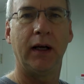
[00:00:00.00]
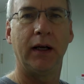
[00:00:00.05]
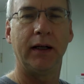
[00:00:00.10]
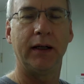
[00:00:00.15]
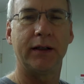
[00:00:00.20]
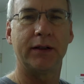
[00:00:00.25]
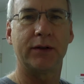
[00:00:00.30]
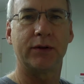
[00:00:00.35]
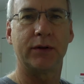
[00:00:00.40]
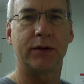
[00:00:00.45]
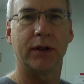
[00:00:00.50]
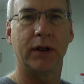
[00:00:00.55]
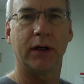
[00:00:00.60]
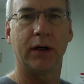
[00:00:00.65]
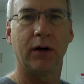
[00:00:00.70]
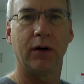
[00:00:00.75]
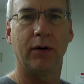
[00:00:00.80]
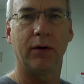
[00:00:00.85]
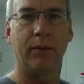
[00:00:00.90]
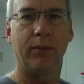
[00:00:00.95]
It's
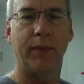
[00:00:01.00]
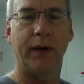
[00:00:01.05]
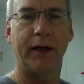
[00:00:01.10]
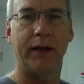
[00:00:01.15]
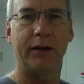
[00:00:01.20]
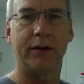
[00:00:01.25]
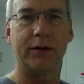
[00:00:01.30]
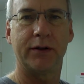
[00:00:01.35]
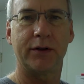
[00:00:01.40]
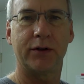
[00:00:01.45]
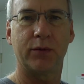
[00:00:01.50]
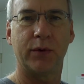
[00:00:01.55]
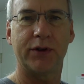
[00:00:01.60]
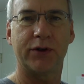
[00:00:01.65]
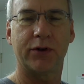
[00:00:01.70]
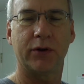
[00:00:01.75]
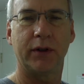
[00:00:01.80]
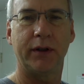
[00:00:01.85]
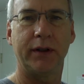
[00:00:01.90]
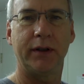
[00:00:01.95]
made in
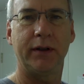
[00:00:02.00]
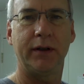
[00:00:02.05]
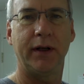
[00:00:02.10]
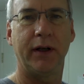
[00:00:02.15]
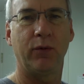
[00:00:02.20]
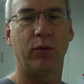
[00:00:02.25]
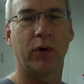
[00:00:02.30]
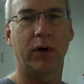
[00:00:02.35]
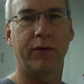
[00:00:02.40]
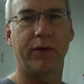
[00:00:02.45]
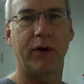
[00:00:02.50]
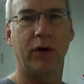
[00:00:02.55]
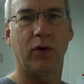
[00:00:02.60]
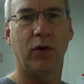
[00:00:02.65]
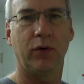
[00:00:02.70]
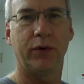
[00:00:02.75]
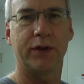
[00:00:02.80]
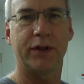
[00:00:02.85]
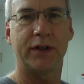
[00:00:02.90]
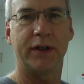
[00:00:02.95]
Switzerland and one of the
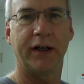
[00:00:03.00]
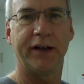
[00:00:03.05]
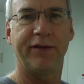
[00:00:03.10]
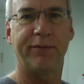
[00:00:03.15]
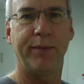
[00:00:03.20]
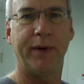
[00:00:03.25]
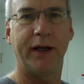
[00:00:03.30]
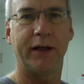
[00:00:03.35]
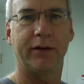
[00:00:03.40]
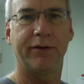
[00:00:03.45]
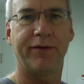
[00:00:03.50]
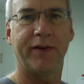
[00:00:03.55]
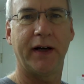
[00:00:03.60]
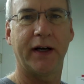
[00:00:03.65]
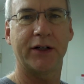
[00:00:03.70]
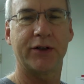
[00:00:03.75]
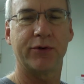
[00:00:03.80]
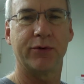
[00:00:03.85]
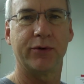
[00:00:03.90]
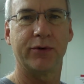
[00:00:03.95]
oldest knife
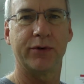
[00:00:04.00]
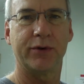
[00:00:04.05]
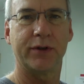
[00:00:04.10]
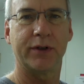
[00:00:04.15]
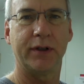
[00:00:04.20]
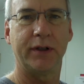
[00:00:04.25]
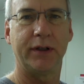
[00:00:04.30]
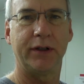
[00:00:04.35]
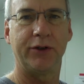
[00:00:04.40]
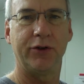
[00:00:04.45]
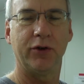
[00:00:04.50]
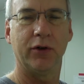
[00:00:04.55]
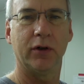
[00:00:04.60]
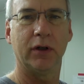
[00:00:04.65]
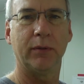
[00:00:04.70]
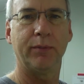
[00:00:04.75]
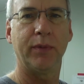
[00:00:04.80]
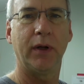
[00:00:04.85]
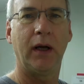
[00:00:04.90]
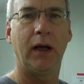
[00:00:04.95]
manufacturers in
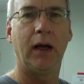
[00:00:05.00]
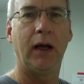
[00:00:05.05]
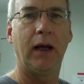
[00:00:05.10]
Europe.